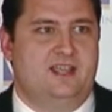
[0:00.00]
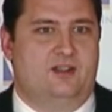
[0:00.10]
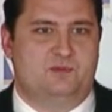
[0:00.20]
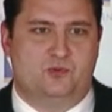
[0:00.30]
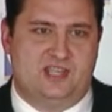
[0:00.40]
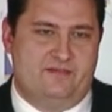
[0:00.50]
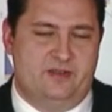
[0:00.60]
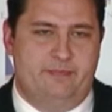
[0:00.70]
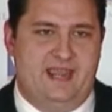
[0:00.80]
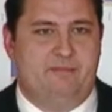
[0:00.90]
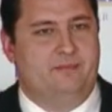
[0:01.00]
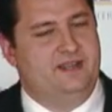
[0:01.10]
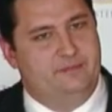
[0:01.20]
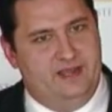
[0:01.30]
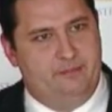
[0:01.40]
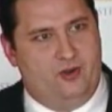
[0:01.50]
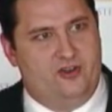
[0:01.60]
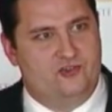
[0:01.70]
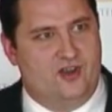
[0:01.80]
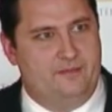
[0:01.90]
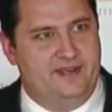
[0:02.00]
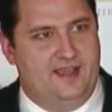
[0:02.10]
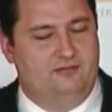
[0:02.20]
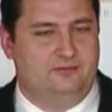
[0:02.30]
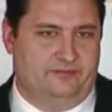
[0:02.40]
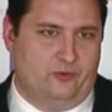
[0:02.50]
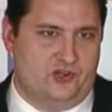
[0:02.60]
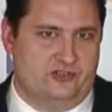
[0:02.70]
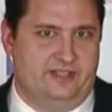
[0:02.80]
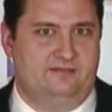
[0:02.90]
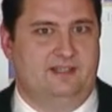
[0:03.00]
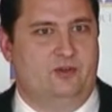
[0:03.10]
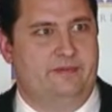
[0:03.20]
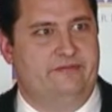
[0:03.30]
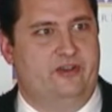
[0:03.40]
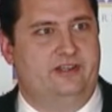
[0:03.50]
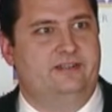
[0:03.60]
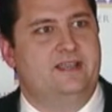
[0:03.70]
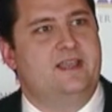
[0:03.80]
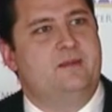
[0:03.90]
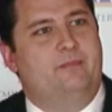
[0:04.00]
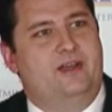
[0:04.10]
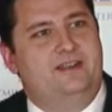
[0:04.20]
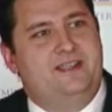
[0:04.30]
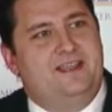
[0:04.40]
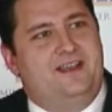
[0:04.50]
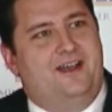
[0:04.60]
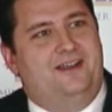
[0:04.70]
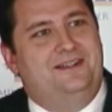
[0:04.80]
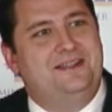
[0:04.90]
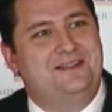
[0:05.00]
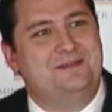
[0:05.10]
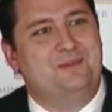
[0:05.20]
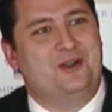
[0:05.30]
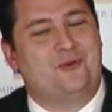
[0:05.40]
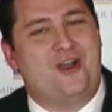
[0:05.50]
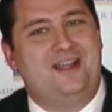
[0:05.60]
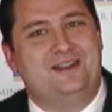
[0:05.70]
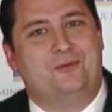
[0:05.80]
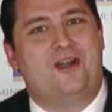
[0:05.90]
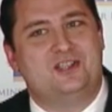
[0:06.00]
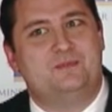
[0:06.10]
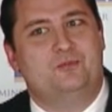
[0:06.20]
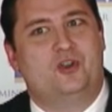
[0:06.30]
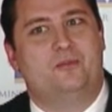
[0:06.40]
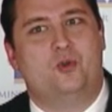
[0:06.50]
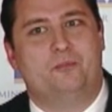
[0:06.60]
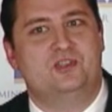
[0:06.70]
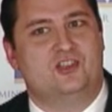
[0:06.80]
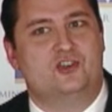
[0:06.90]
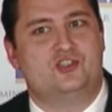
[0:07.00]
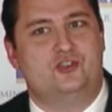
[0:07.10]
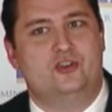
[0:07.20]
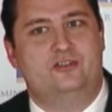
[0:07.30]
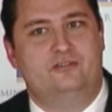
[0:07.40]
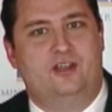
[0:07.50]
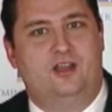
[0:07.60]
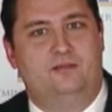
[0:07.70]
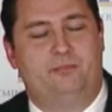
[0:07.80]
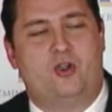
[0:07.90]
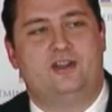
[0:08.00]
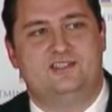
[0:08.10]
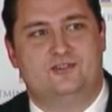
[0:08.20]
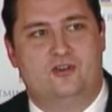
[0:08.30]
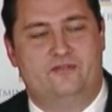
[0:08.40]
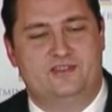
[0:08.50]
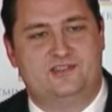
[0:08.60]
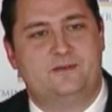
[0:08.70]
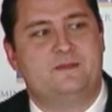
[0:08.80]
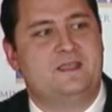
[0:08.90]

I was supposed to have a debate, but my debate partner dropped out, unfortunately. That would have been fun. But Iran has been one of the more misunderstood parties in all this.